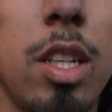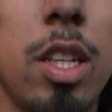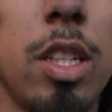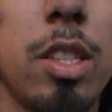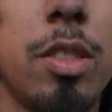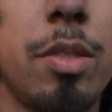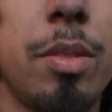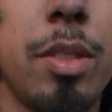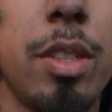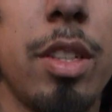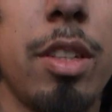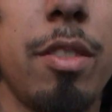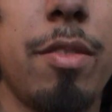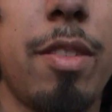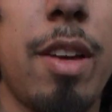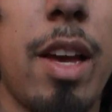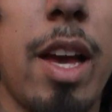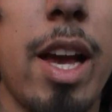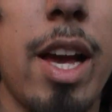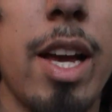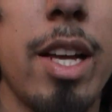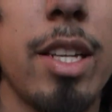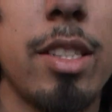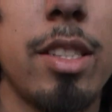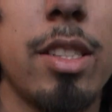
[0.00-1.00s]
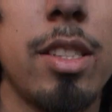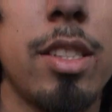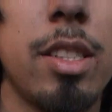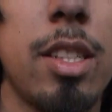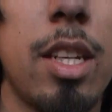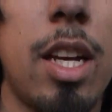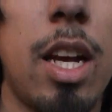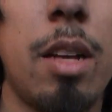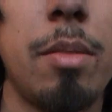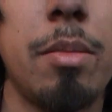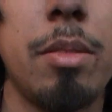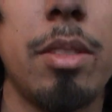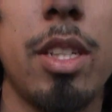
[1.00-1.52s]
It's really
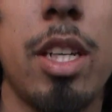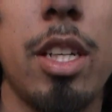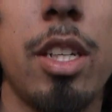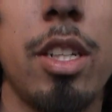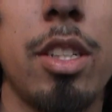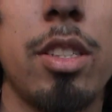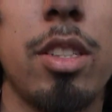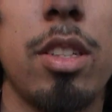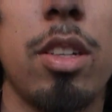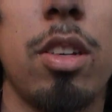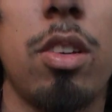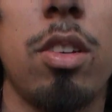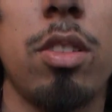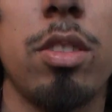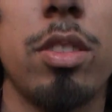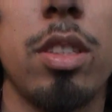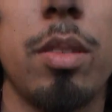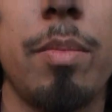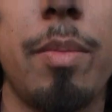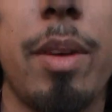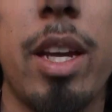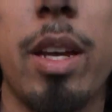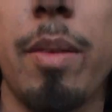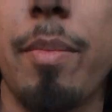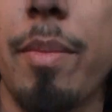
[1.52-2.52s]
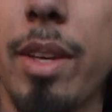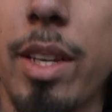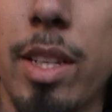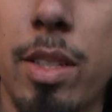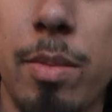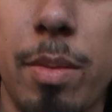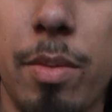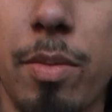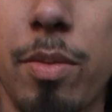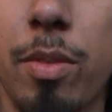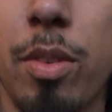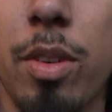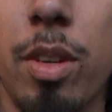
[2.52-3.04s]
fast. I'm just not used to holding the
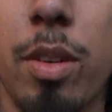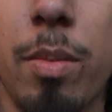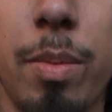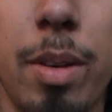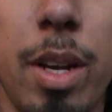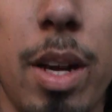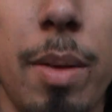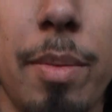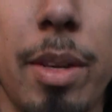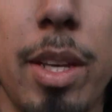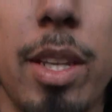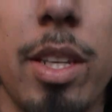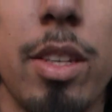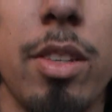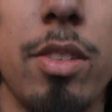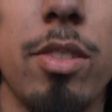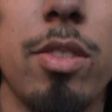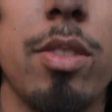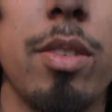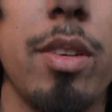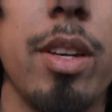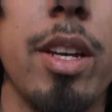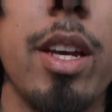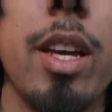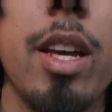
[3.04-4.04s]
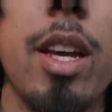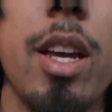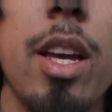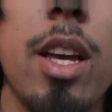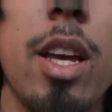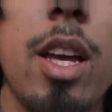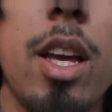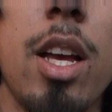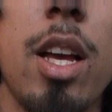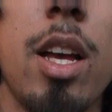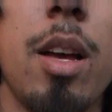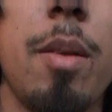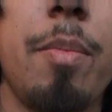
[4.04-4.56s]
Megaminx before, but I'm getting used to it.
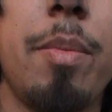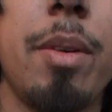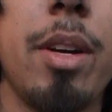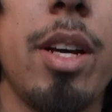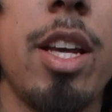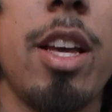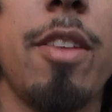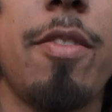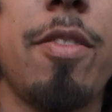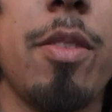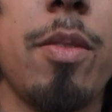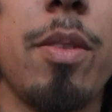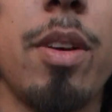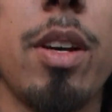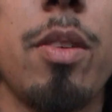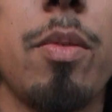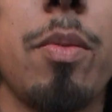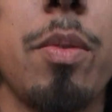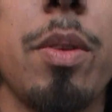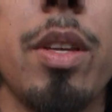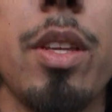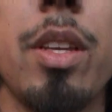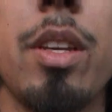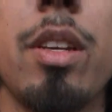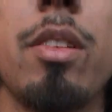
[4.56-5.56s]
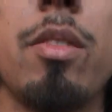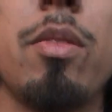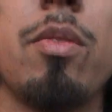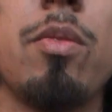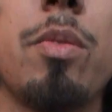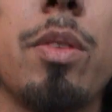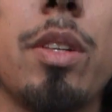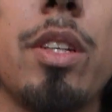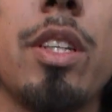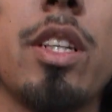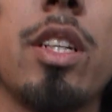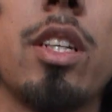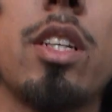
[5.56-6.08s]
But if you want a
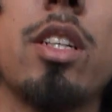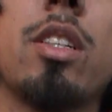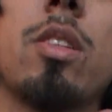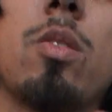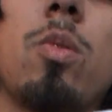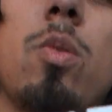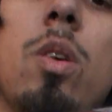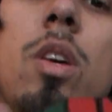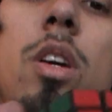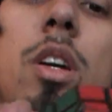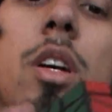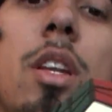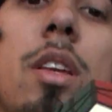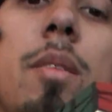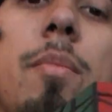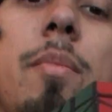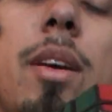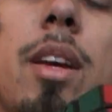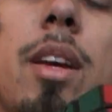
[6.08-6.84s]
really good quality